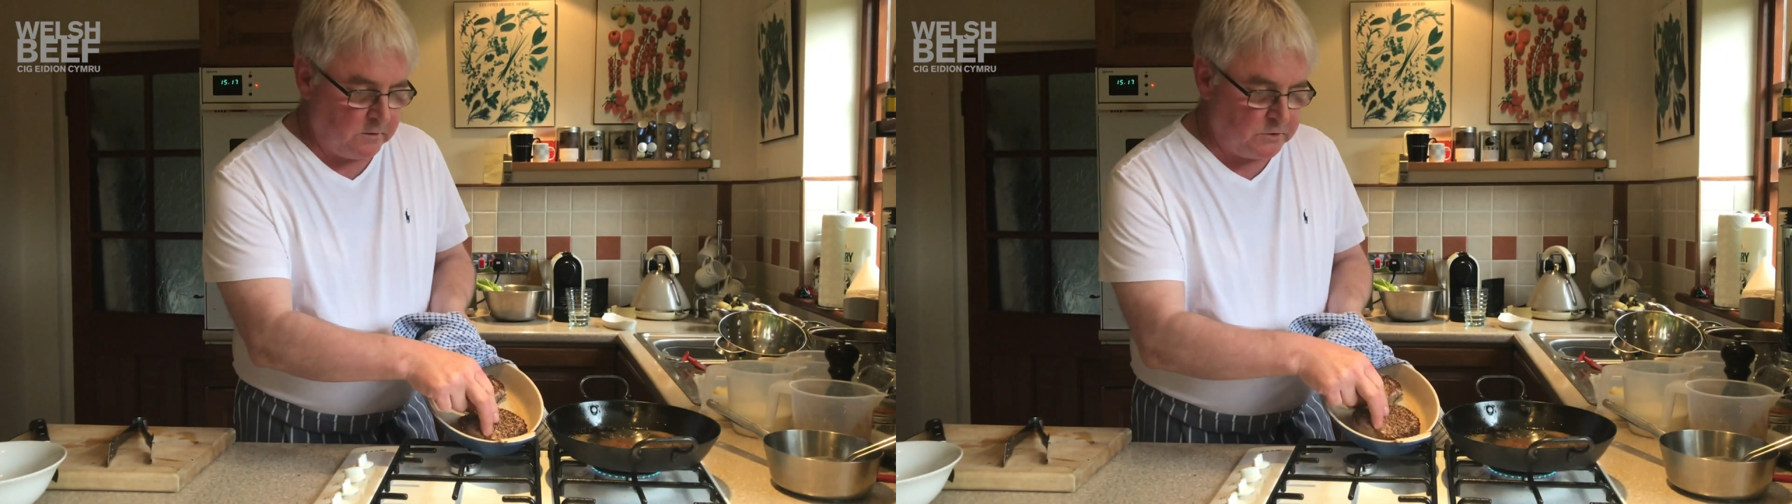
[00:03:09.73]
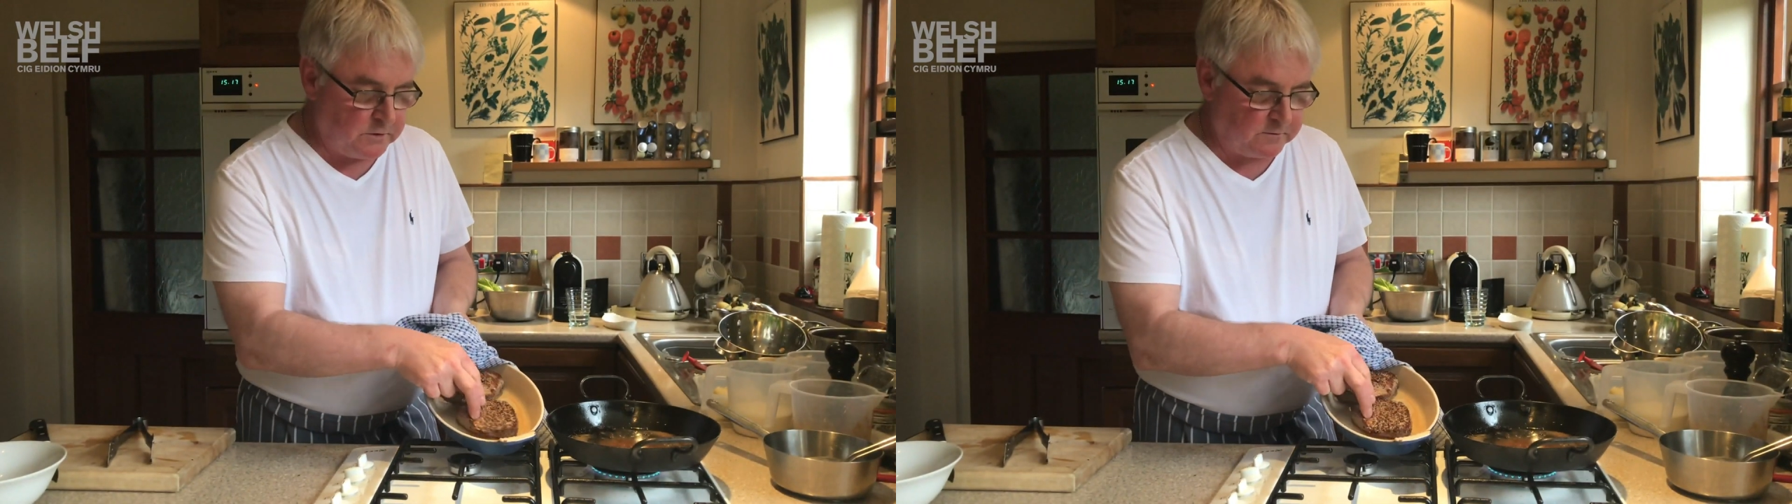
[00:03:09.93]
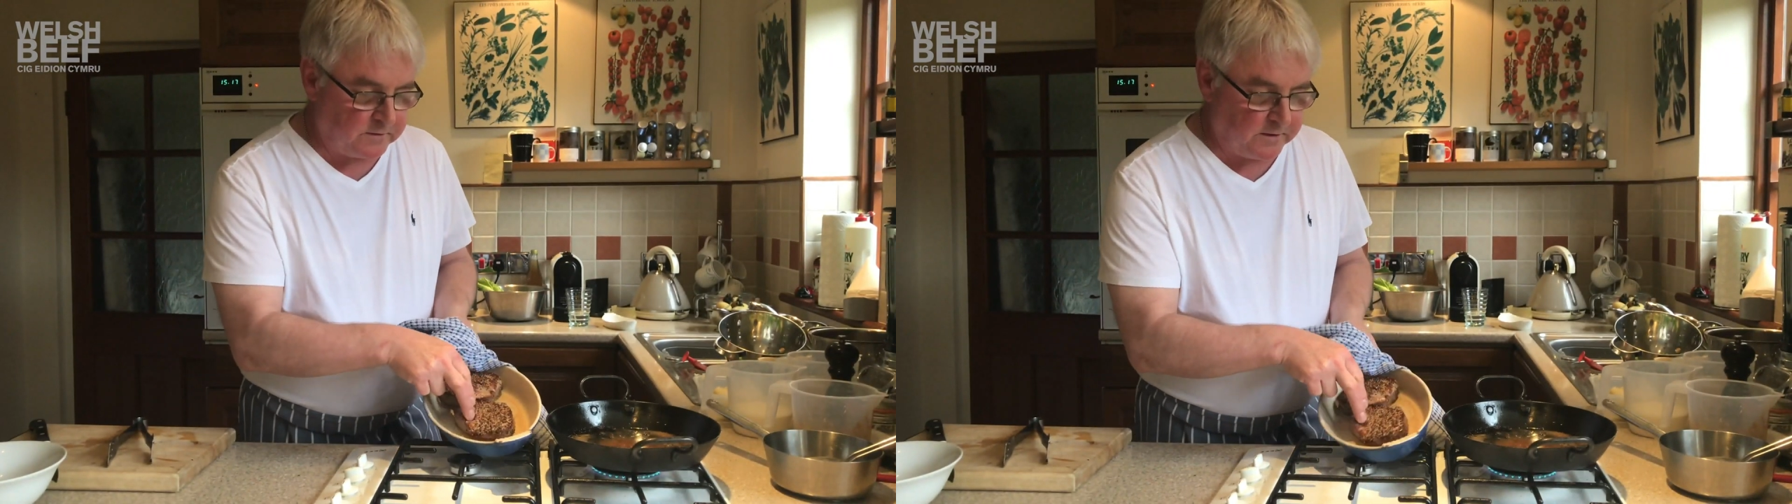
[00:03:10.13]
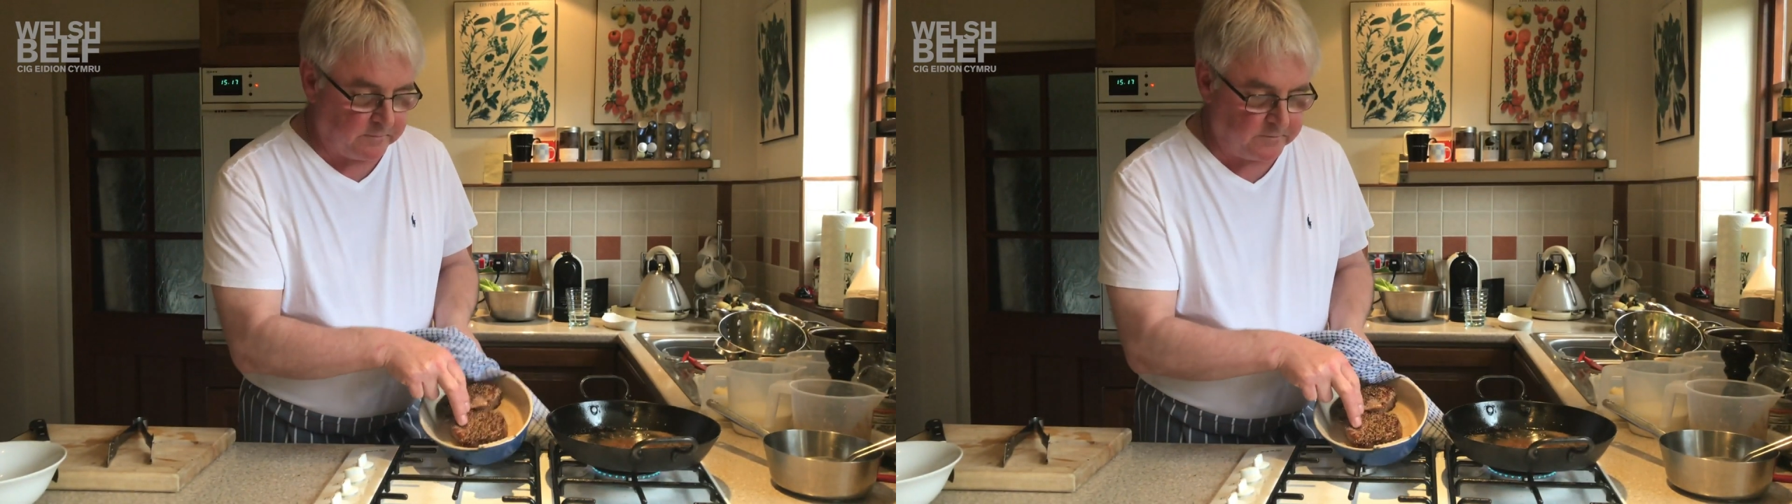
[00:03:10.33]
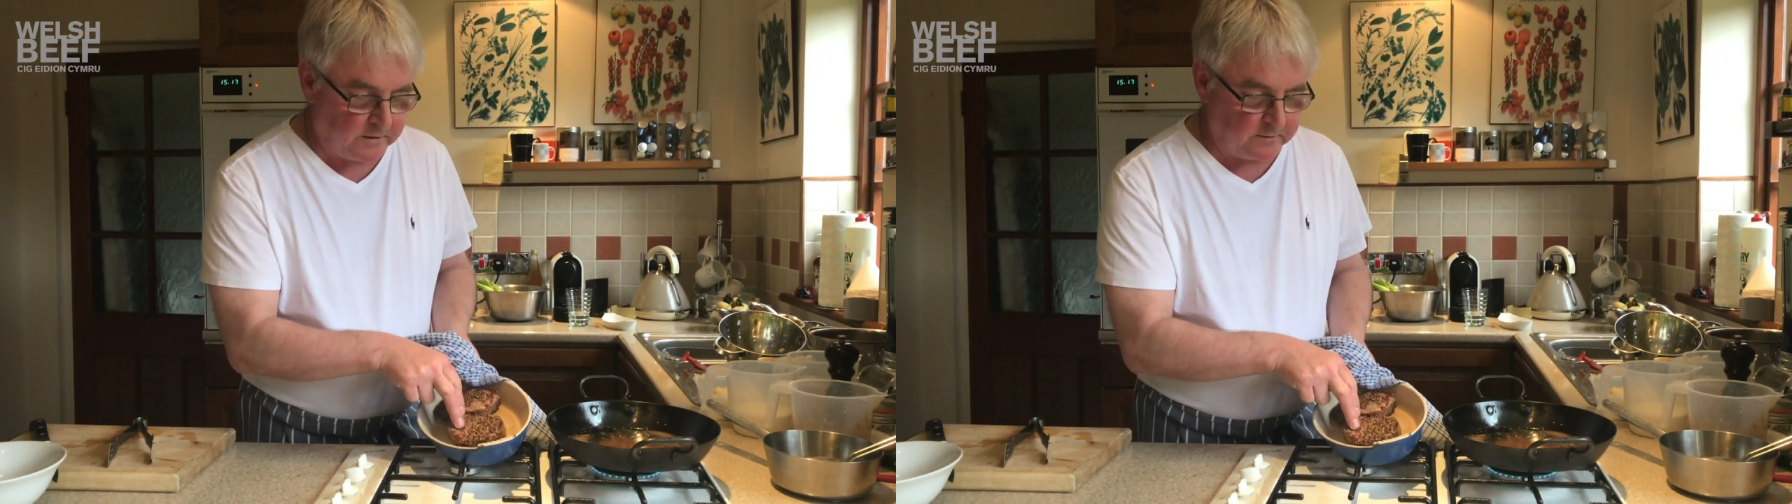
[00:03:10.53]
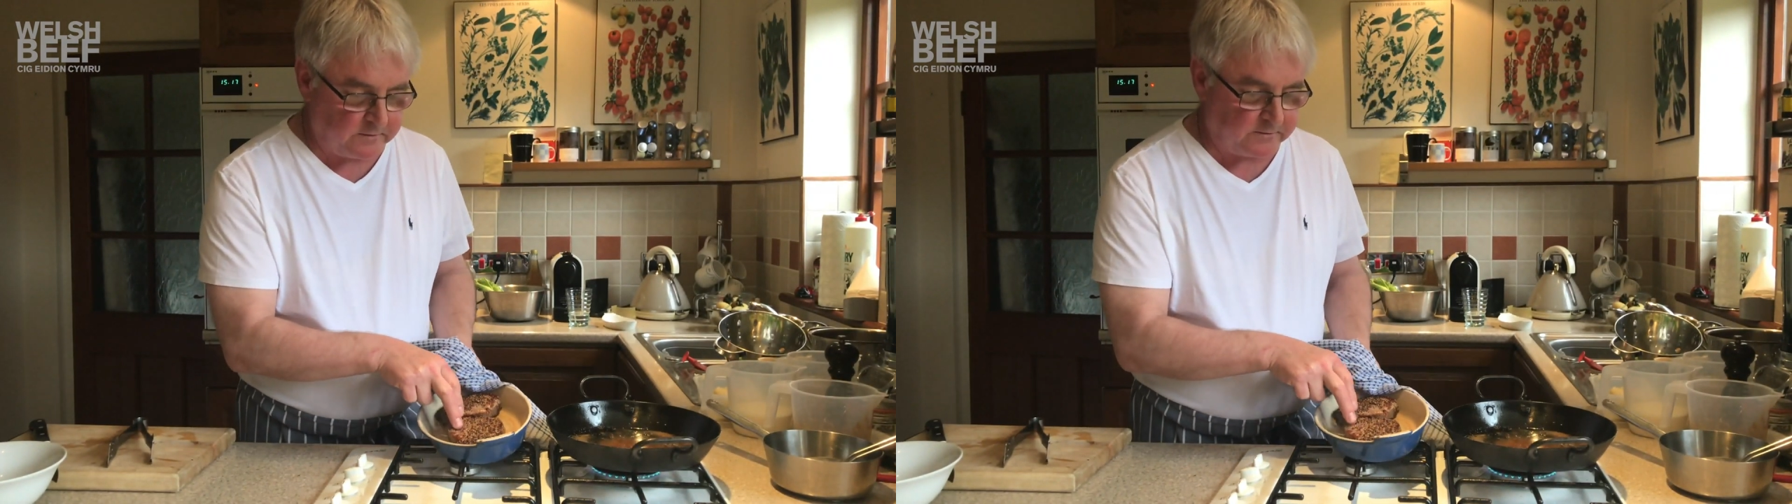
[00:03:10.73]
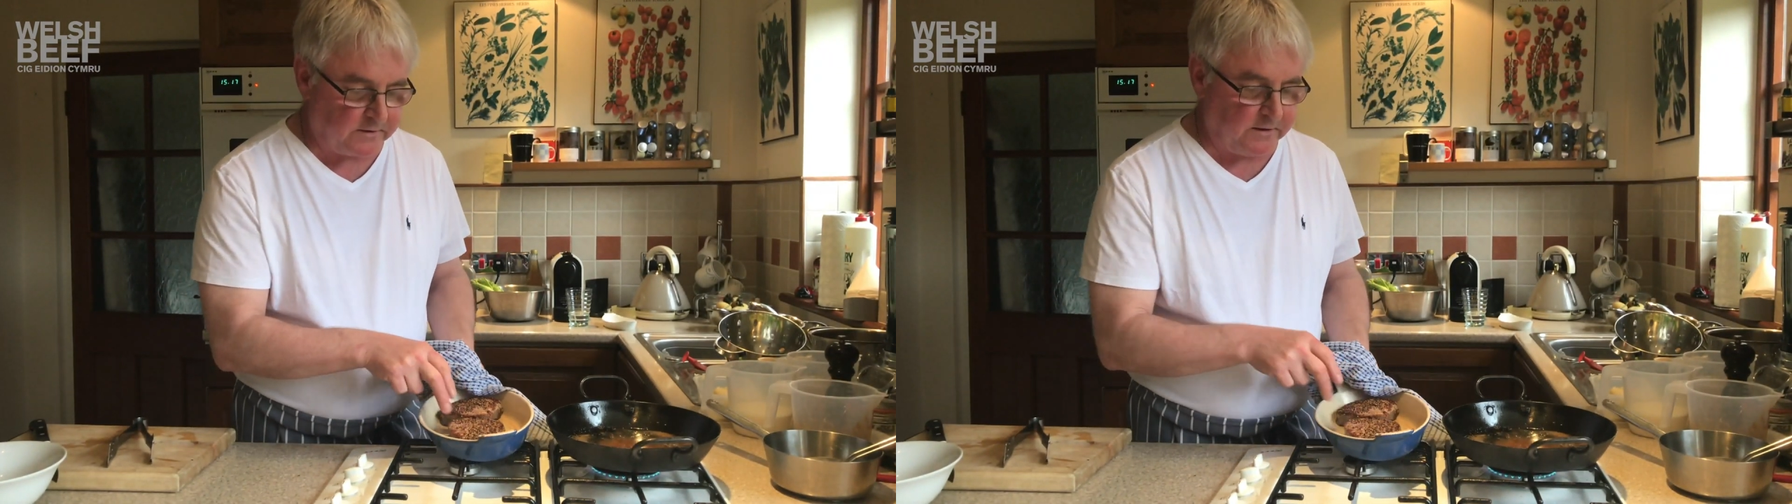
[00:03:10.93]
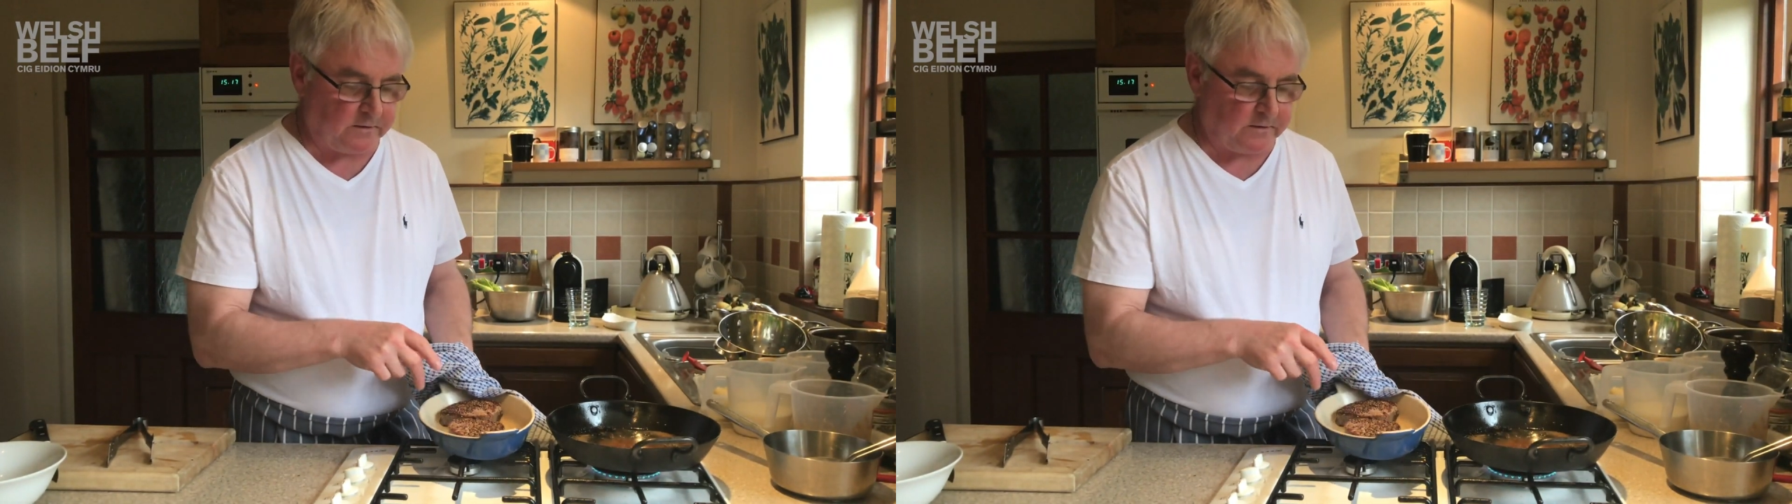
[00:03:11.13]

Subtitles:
juice that comes out of the steak,